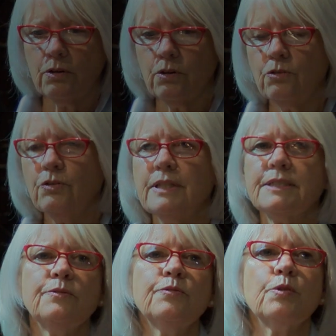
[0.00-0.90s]
A
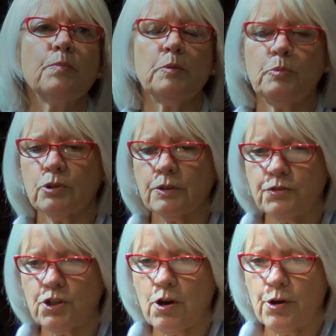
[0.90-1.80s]
reading from the book of
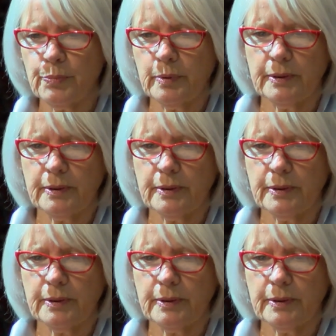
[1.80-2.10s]
Job.